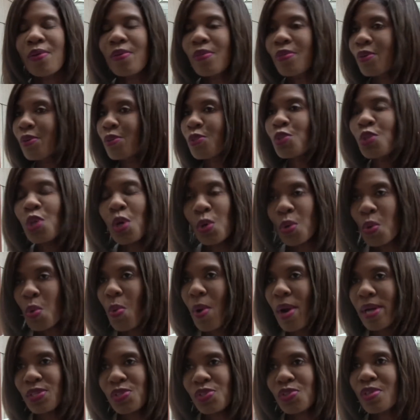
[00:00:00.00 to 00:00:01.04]
There's no
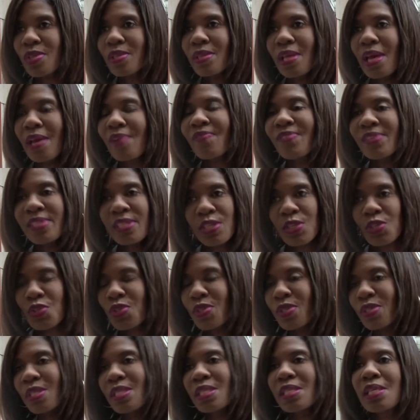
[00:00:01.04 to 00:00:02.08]
question that
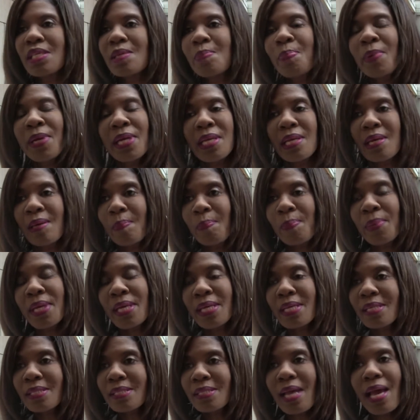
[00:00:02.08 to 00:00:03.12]
physicians see
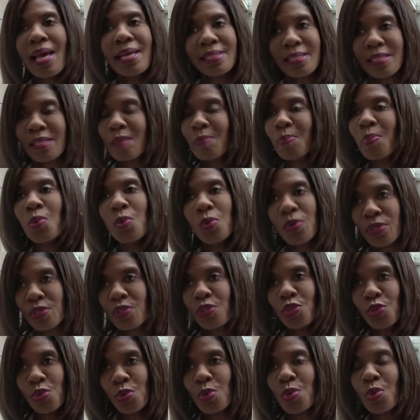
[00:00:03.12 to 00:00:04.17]
PDMPs as an
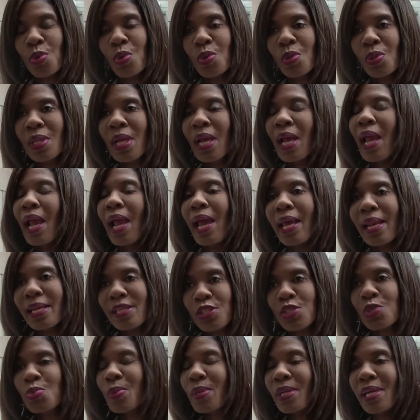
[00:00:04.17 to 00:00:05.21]
important tool. And I
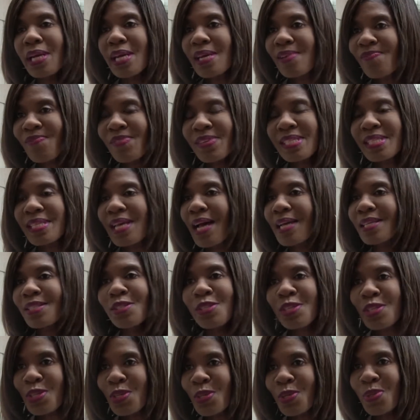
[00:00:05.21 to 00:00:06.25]
just want to emphasize
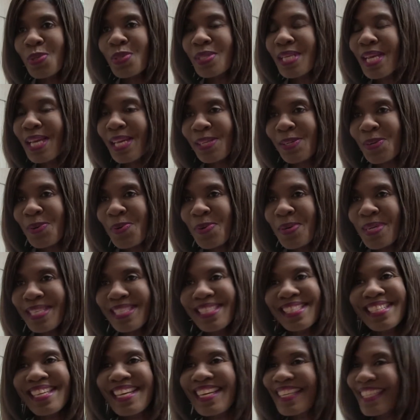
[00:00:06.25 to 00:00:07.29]
the use
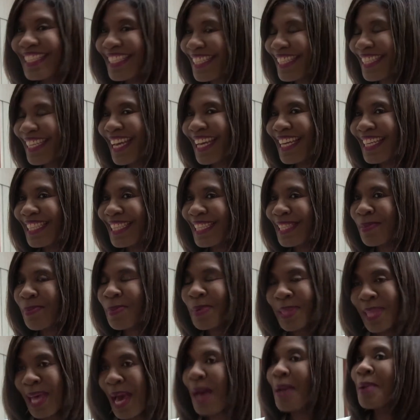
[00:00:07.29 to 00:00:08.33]
increased in states
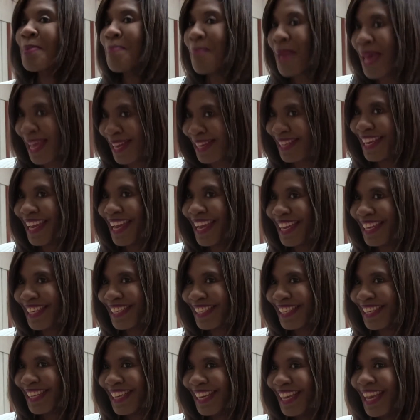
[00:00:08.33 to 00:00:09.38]
without a mandate
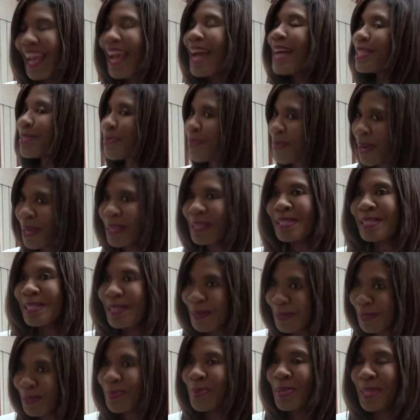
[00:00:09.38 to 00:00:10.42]
as well as
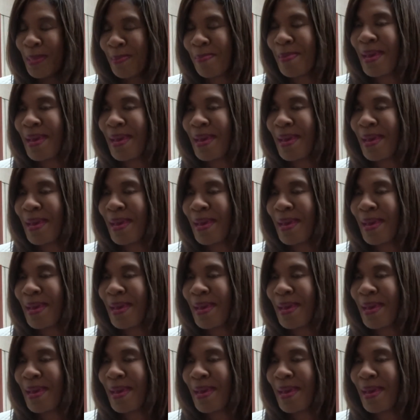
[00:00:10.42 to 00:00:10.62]
those with a